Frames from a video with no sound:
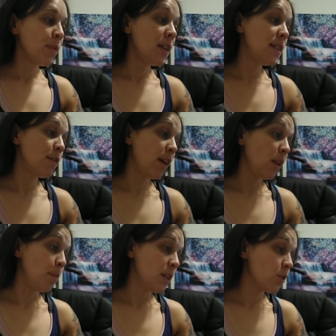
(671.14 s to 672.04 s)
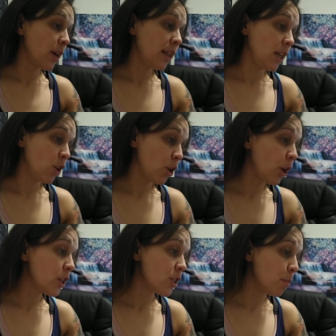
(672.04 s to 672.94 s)
These developments greatly
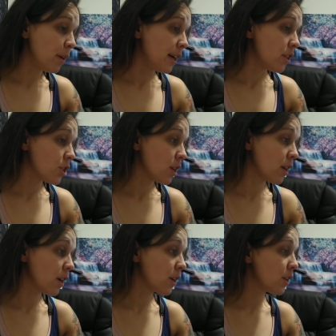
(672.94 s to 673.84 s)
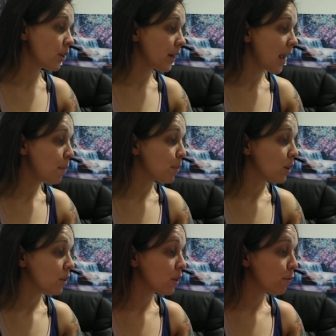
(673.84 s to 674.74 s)
encouraged the British. During
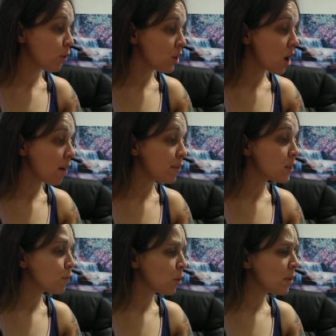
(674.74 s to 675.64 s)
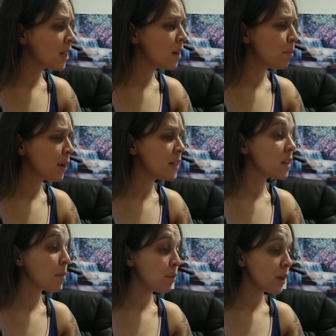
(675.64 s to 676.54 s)
April, the Foreign Office formally embraced
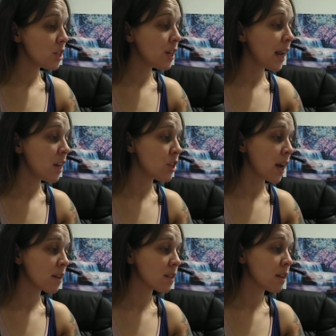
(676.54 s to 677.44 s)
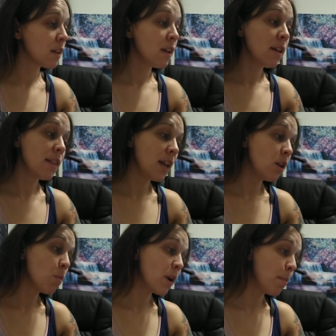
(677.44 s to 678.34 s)
Operation Ajax. Then,
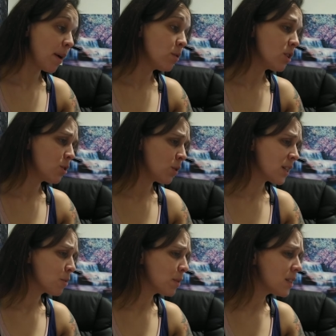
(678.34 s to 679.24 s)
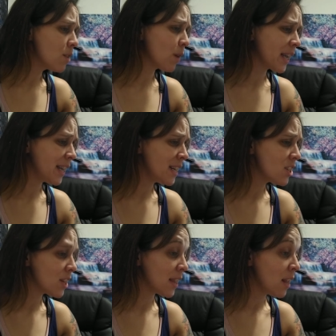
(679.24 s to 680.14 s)
in what amounted to explicit
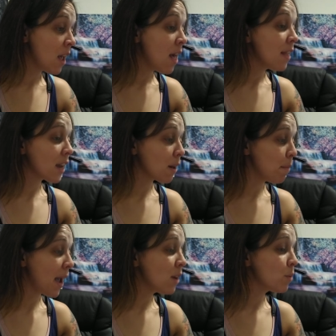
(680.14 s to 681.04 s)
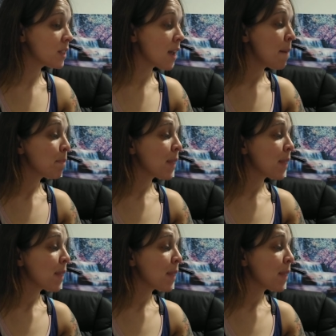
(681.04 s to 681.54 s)
recognition, the command was